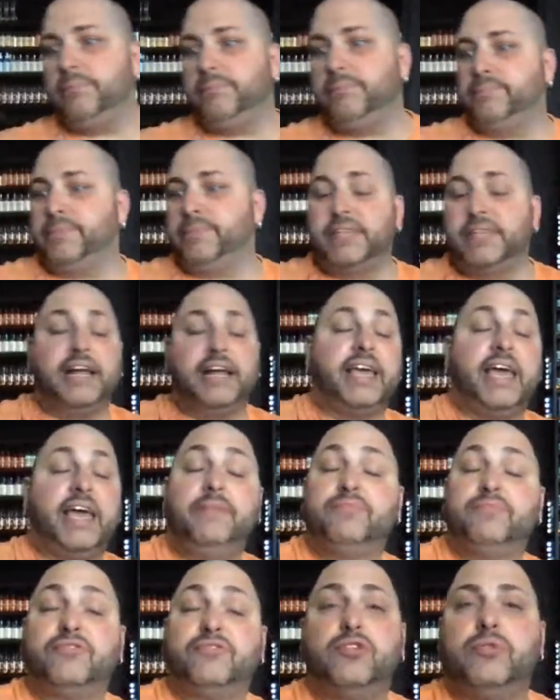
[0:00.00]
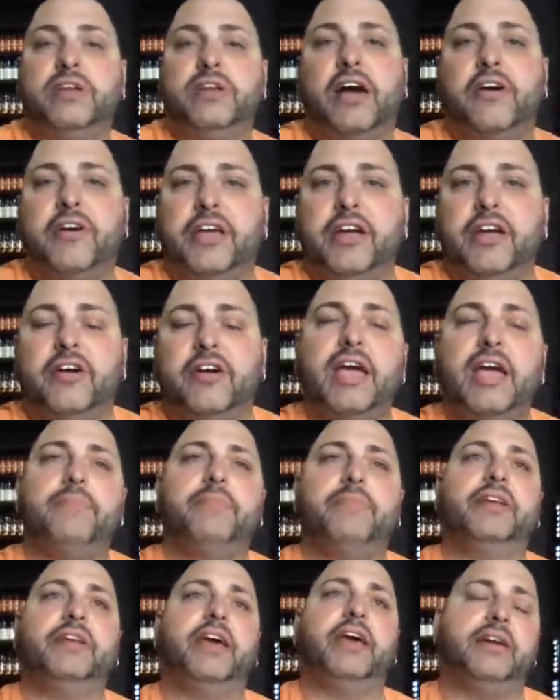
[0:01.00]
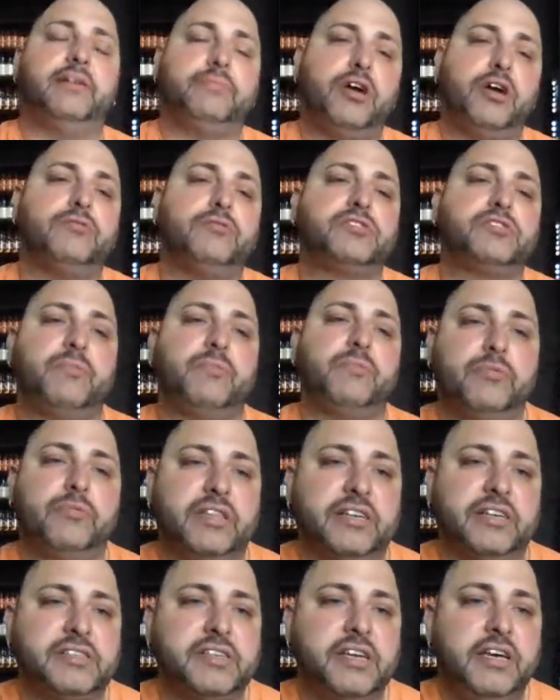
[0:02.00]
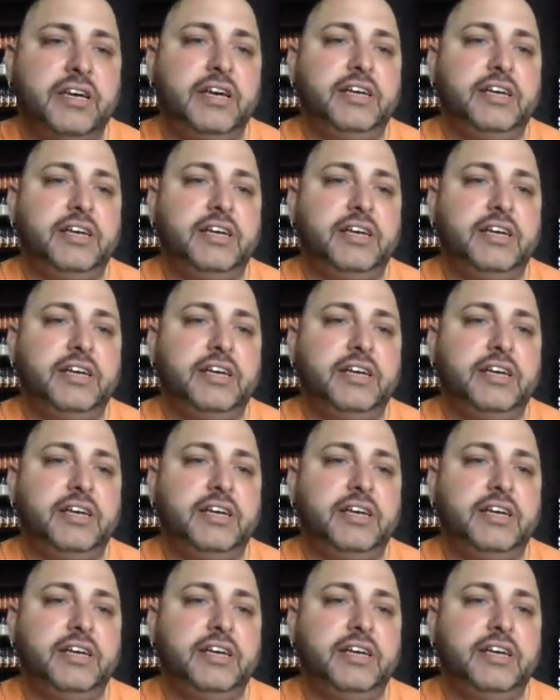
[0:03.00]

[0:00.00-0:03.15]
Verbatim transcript: but then I came through, and now here I am, and, and I'm going somewhere with this.